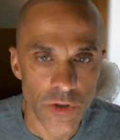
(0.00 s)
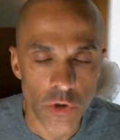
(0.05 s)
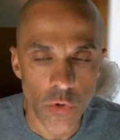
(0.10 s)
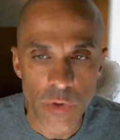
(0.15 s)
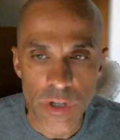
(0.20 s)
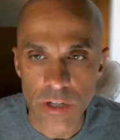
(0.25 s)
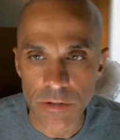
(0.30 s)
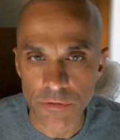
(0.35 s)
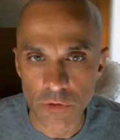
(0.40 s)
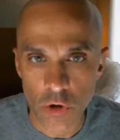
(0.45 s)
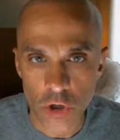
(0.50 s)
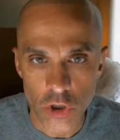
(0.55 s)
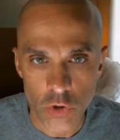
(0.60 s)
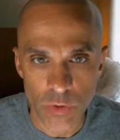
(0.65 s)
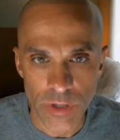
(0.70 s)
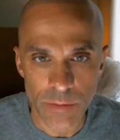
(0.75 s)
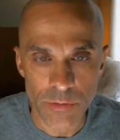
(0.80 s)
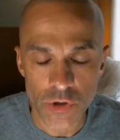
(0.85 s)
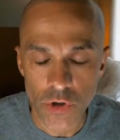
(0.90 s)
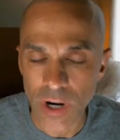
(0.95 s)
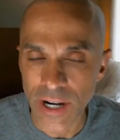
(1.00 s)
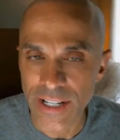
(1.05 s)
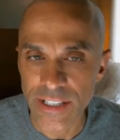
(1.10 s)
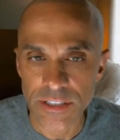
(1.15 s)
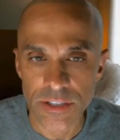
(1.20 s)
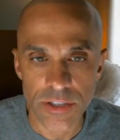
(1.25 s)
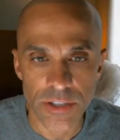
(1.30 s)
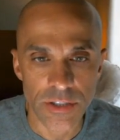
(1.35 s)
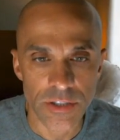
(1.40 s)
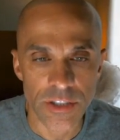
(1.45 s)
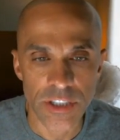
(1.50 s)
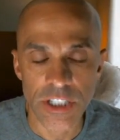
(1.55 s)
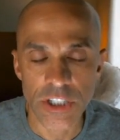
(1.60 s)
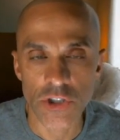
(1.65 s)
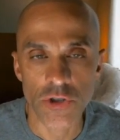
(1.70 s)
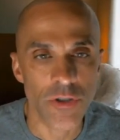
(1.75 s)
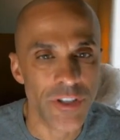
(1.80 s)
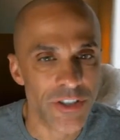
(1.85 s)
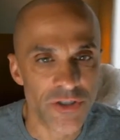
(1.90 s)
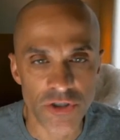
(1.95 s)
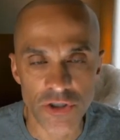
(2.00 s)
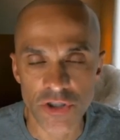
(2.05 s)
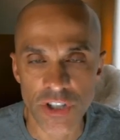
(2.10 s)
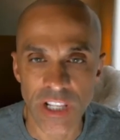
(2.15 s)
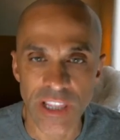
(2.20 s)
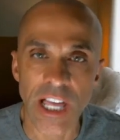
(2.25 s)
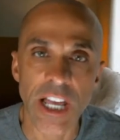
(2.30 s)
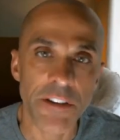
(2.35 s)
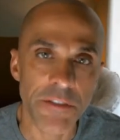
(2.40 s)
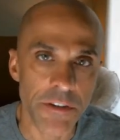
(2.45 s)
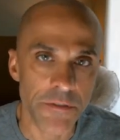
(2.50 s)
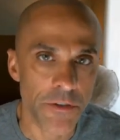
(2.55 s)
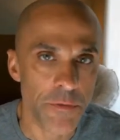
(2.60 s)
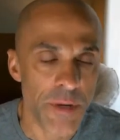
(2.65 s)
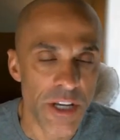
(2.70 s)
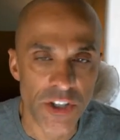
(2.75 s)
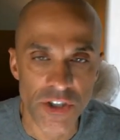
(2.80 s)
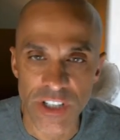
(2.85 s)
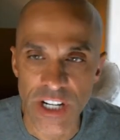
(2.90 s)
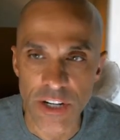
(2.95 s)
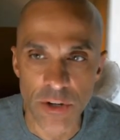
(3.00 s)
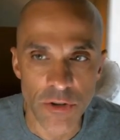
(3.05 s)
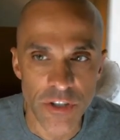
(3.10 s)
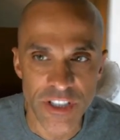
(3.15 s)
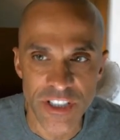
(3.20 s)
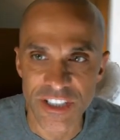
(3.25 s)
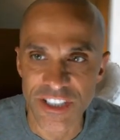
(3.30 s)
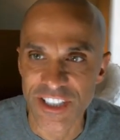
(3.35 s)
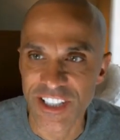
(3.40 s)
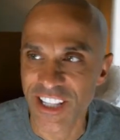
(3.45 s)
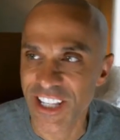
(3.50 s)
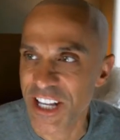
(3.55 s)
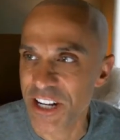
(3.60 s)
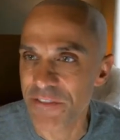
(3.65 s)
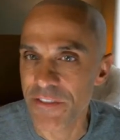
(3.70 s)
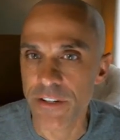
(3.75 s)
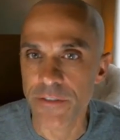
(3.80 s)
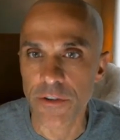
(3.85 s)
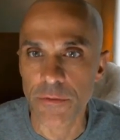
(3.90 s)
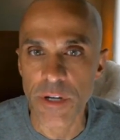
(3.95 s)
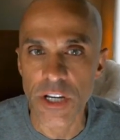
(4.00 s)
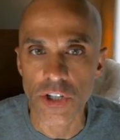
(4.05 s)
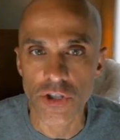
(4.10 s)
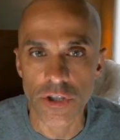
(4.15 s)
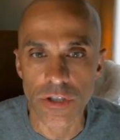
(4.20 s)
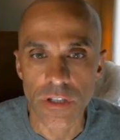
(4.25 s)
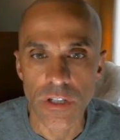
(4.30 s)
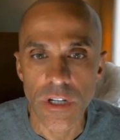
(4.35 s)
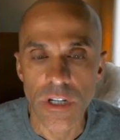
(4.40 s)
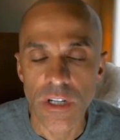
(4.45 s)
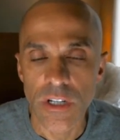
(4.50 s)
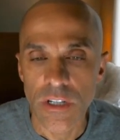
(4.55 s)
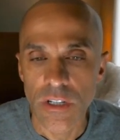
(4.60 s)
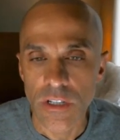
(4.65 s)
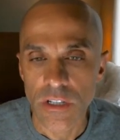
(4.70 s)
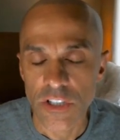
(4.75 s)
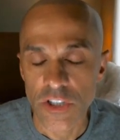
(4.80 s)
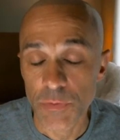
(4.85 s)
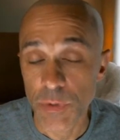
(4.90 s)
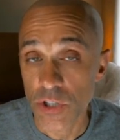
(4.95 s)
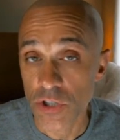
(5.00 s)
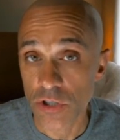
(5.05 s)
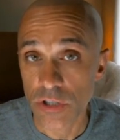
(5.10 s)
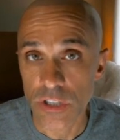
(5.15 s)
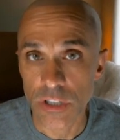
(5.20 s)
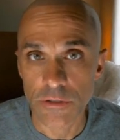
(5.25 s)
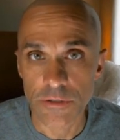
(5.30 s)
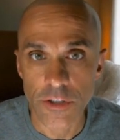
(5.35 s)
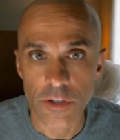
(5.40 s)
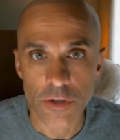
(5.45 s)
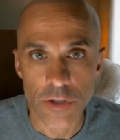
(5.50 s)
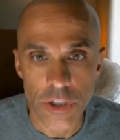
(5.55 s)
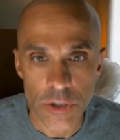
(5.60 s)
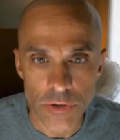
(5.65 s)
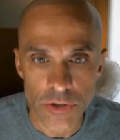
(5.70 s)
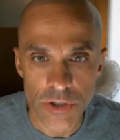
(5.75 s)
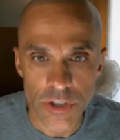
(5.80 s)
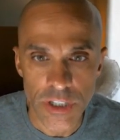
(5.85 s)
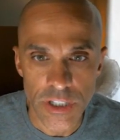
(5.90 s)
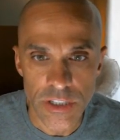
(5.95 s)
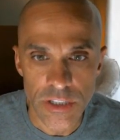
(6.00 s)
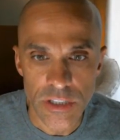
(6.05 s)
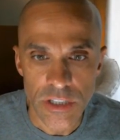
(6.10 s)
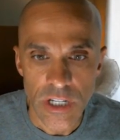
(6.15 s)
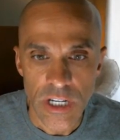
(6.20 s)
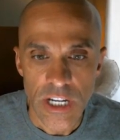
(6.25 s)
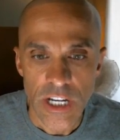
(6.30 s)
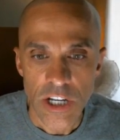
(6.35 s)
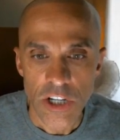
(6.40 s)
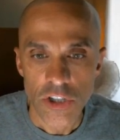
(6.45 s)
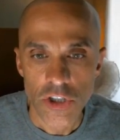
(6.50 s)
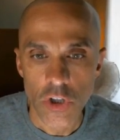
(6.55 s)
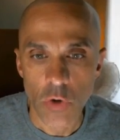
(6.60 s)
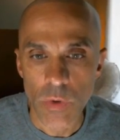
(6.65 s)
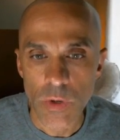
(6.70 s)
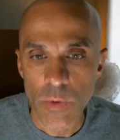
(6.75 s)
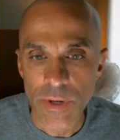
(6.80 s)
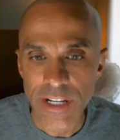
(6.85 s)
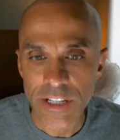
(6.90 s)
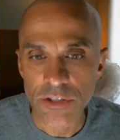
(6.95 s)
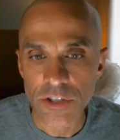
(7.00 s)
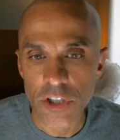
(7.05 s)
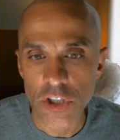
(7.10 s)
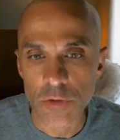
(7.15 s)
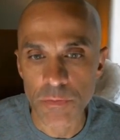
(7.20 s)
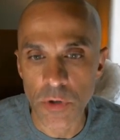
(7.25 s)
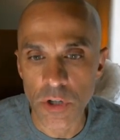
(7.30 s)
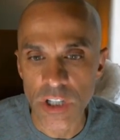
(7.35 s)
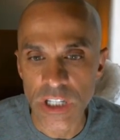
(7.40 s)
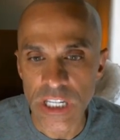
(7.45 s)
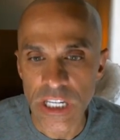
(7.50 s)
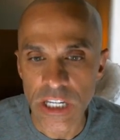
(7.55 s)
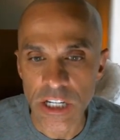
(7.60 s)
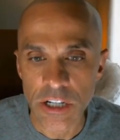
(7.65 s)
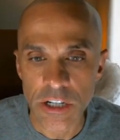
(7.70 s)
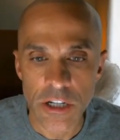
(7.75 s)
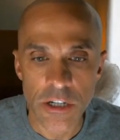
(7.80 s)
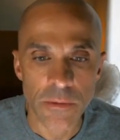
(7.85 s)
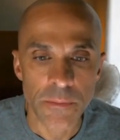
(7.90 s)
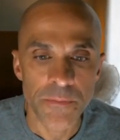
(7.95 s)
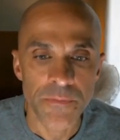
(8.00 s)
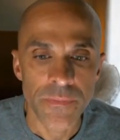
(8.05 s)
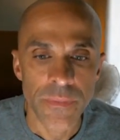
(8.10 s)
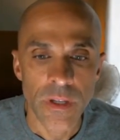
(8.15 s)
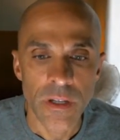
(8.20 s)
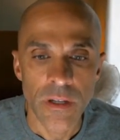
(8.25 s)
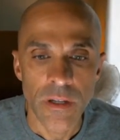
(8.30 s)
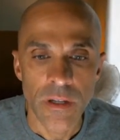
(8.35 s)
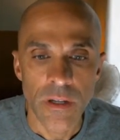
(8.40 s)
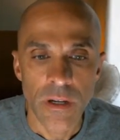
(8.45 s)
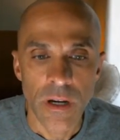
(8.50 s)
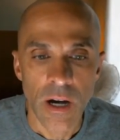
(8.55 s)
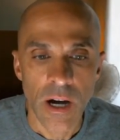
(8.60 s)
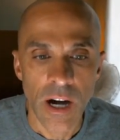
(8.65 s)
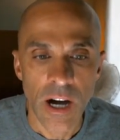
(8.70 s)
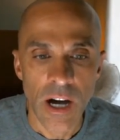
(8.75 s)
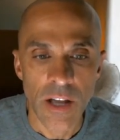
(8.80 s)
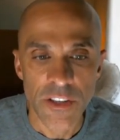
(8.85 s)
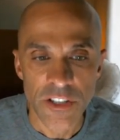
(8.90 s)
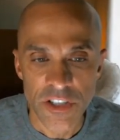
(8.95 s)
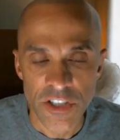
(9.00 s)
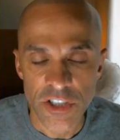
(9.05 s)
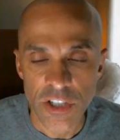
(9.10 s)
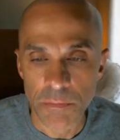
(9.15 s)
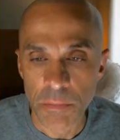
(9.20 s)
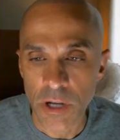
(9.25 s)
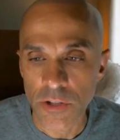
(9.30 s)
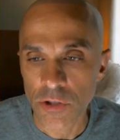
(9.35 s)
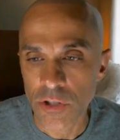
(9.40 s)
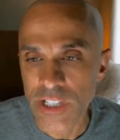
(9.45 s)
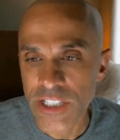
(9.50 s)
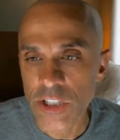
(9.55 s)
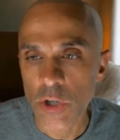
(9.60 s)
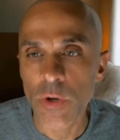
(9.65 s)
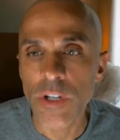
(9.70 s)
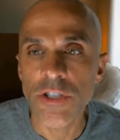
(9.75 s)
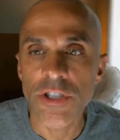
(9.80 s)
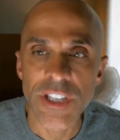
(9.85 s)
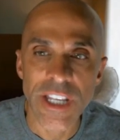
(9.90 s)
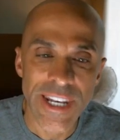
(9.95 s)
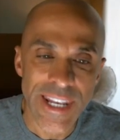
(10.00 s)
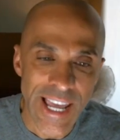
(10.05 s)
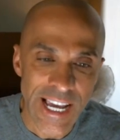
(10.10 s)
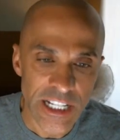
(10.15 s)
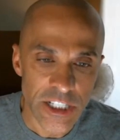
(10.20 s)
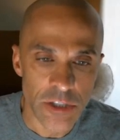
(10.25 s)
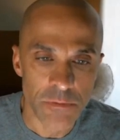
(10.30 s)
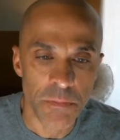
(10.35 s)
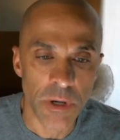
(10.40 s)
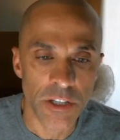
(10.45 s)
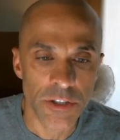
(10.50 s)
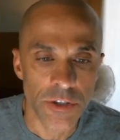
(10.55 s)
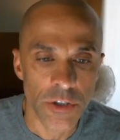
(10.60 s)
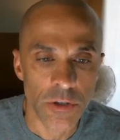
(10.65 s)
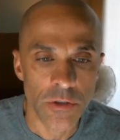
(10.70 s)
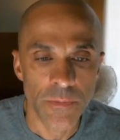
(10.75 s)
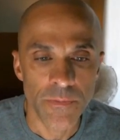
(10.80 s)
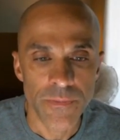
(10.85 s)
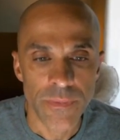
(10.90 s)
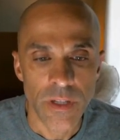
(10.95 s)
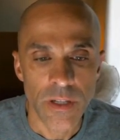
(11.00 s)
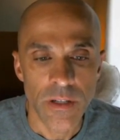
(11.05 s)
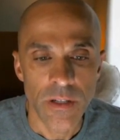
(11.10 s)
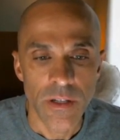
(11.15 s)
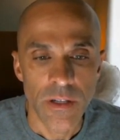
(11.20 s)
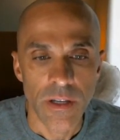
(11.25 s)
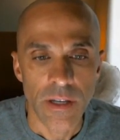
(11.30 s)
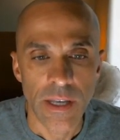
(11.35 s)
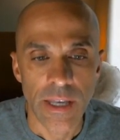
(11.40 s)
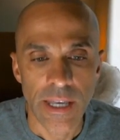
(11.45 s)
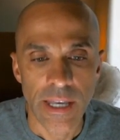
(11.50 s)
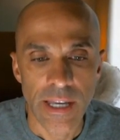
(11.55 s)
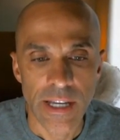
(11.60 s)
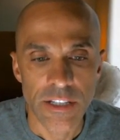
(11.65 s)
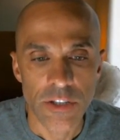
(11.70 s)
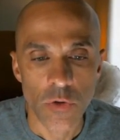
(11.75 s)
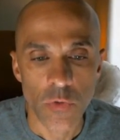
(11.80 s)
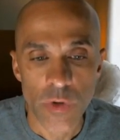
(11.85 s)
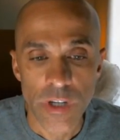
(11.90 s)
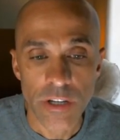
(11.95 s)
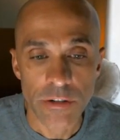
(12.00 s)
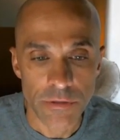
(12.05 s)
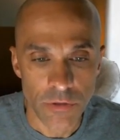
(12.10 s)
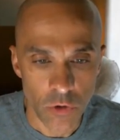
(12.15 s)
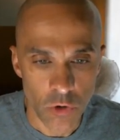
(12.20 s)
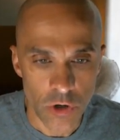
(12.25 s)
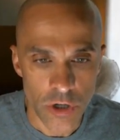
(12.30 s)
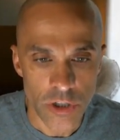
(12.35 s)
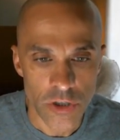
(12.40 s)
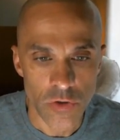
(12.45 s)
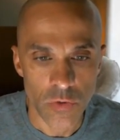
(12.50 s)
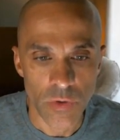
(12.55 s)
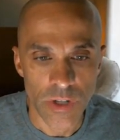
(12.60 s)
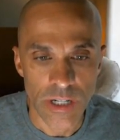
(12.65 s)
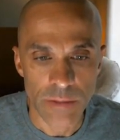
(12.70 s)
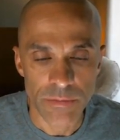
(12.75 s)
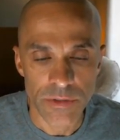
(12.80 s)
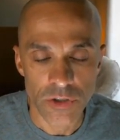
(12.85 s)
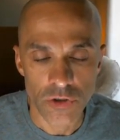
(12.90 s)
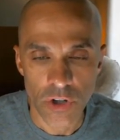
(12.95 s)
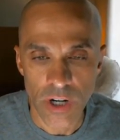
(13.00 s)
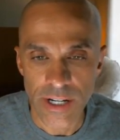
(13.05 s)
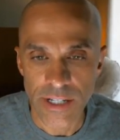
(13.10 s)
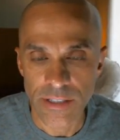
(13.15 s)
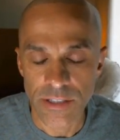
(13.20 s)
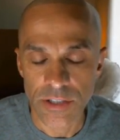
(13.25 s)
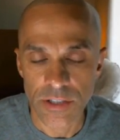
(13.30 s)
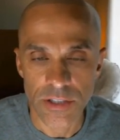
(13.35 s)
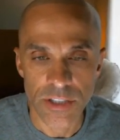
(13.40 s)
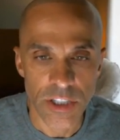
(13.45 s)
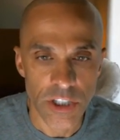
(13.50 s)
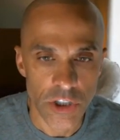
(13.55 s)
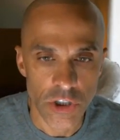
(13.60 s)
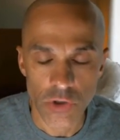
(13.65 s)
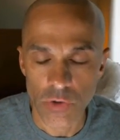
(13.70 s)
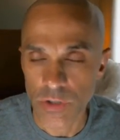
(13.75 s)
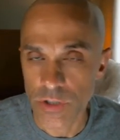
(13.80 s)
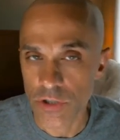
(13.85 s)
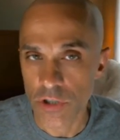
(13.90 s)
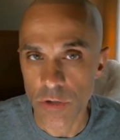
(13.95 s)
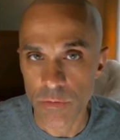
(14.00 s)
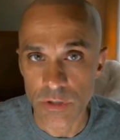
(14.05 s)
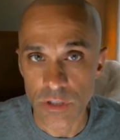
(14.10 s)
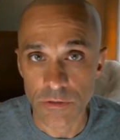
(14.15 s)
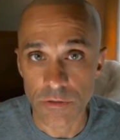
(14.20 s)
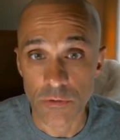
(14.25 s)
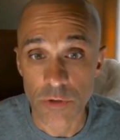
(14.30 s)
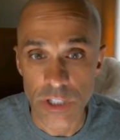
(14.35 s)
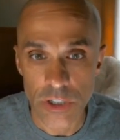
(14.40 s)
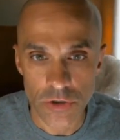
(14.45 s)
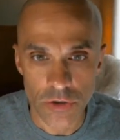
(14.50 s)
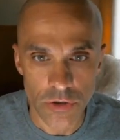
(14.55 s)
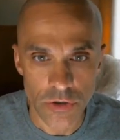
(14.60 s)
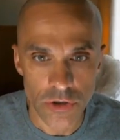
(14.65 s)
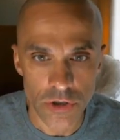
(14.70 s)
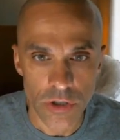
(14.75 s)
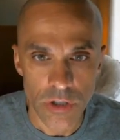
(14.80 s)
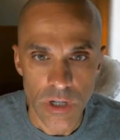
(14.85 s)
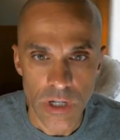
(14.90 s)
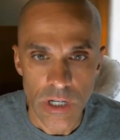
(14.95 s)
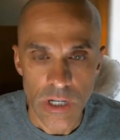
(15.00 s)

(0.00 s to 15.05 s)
reinforce what I'm trying to teach you. There's just a lot of information. I know this is a lot of information, especially if you're new to this. So we went into this book here. This is a bundle. Let's go into the next bundle and reinforce what I'm trying to teach you in terms of research.